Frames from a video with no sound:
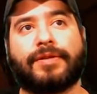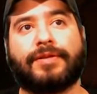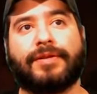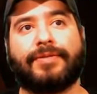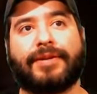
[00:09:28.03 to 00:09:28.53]

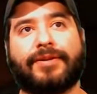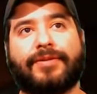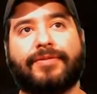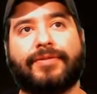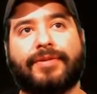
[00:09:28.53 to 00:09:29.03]
There we go.
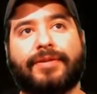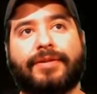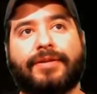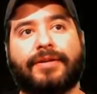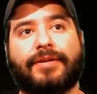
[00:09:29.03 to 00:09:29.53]

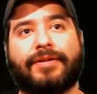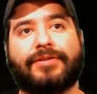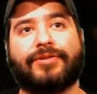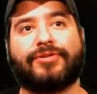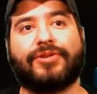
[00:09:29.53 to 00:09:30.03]
I was
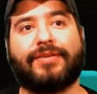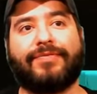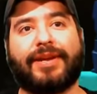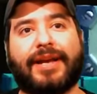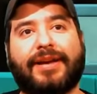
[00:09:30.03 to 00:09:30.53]
all trying to
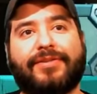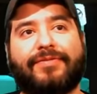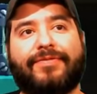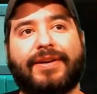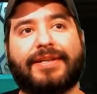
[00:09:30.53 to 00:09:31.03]
figure out how you
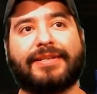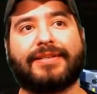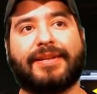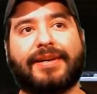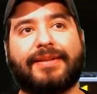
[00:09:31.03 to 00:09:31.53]
fucking
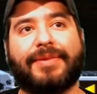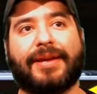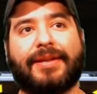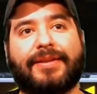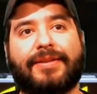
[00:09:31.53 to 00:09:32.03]
slide,
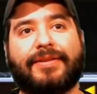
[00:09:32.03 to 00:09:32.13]
man.